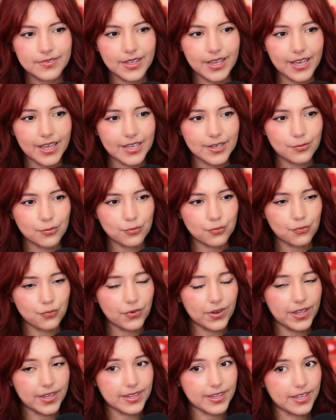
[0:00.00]
I
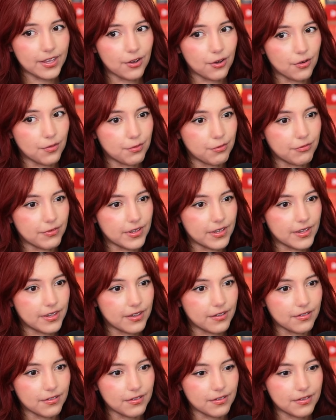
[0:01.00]
really hope we
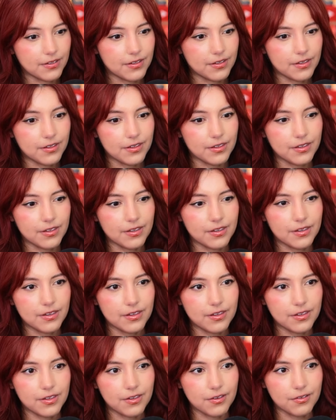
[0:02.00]
kill
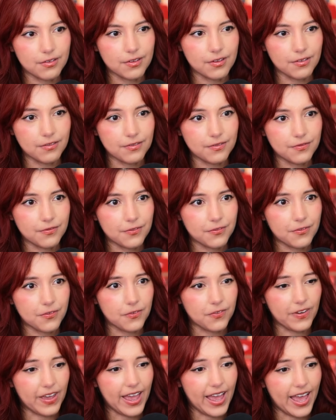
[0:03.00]
Gyoko
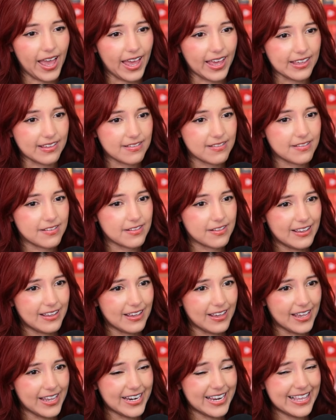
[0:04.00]
fast.
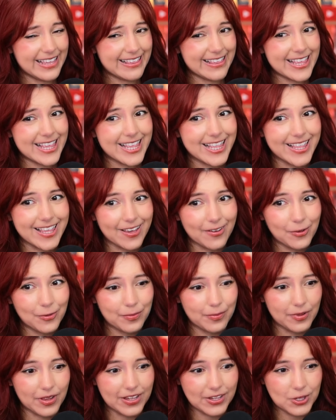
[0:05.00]
And he's still
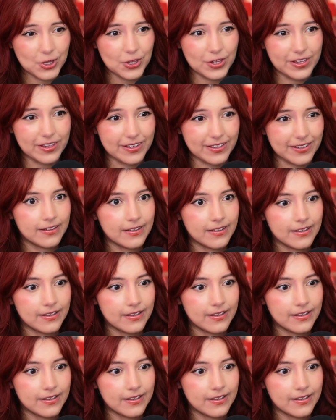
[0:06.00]
blushing.